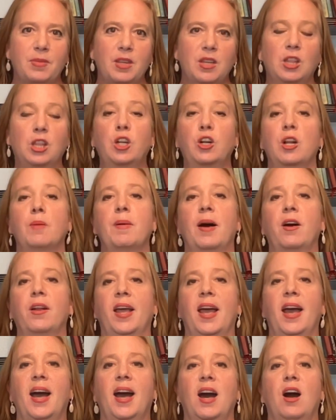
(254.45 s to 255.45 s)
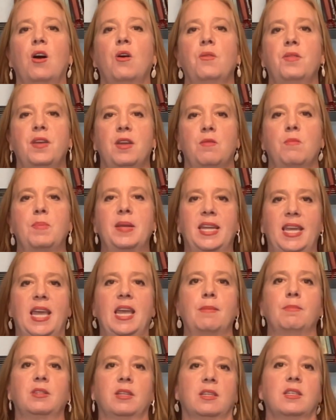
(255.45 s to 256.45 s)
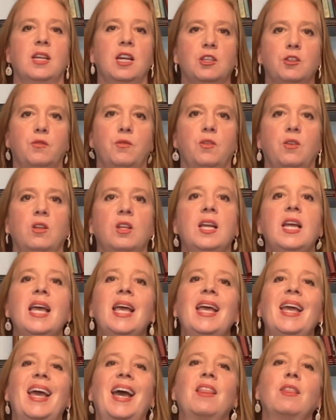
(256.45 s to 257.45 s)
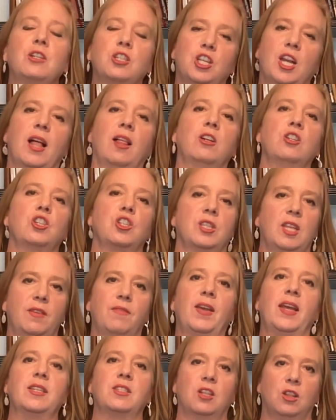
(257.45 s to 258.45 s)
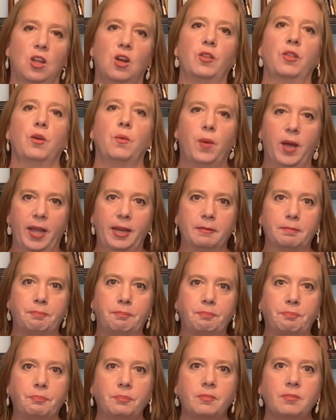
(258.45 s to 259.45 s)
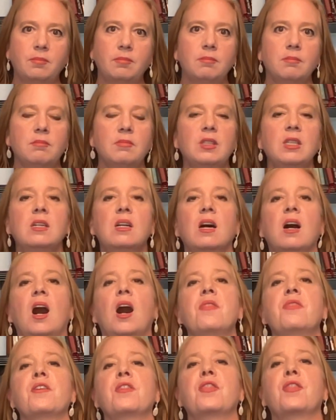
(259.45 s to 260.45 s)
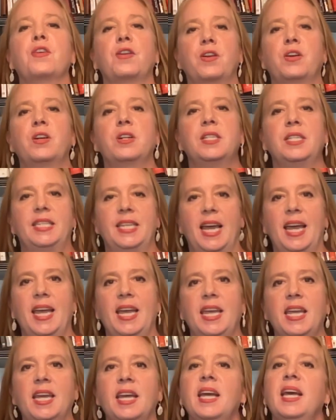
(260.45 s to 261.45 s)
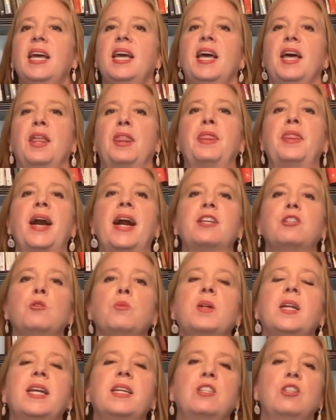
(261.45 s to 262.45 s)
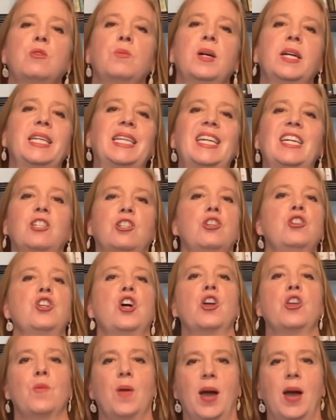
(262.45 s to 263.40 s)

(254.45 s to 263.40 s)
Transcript: learn about how they became successful and the challenges they faced along the way. On the 3rd day, that's when I do a get to know you